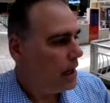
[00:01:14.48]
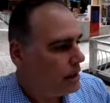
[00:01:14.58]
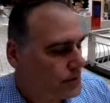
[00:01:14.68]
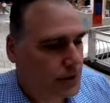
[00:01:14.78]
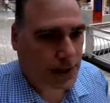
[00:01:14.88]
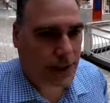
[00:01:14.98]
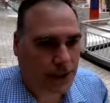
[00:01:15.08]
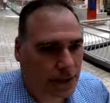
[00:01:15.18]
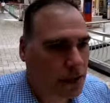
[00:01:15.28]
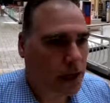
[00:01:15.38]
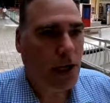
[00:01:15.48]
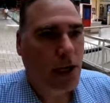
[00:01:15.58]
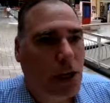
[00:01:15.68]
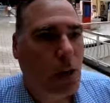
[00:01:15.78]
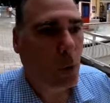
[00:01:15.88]
I'm just gonna
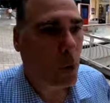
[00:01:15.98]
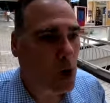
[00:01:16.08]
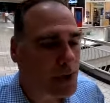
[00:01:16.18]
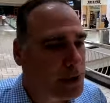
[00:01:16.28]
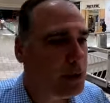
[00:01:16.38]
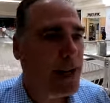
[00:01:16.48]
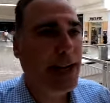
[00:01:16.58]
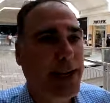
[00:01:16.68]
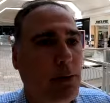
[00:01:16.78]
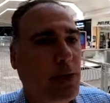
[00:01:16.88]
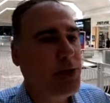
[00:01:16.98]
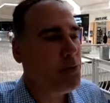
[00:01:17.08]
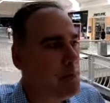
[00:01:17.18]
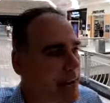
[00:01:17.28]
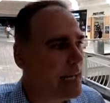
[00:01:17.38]
walk you around. Now, what you
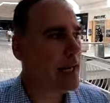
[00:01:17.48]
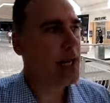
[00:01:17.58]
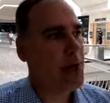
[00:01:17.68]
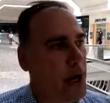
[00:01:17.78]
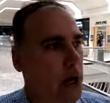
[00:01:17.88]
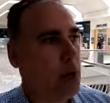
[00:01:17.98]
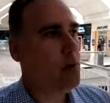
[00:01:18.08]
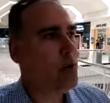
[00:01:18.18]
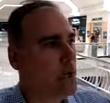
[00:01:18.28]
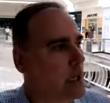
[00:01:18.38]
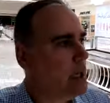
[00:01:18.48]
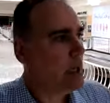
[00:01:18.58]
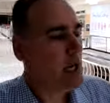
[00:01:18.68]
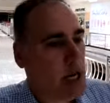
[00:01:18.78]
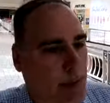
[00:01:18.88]
may not know
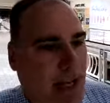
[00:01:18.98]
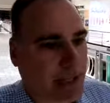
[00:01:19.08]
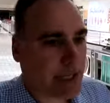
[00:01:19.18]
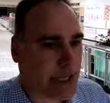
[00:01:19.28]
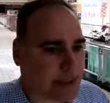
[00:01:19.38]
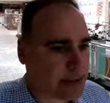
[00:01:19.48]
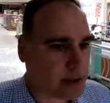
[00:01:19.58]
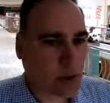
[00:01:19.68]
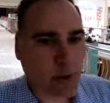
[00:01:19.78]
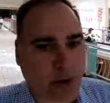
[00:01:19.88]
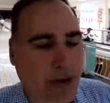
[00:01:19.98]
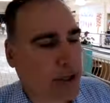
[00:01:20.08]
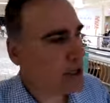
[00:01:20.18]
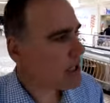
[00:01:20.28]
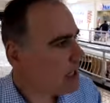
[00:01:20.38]
about Tysons
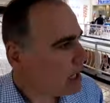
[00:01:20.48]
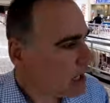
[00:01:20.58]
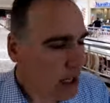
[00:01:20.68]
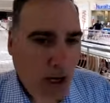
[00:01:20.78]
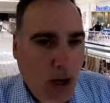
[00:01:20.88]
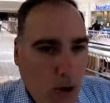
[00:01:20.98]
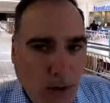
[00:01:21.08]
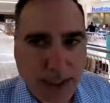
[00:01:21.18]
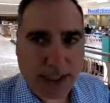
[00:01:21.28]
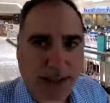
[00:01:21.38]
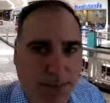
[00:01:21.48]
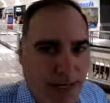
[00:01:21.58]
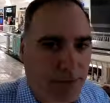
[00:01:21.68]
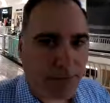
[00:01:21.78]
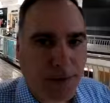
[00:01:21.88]
Corner, only it's
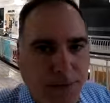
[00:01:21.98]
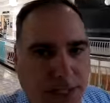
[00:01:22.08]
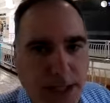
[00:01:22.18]
about 50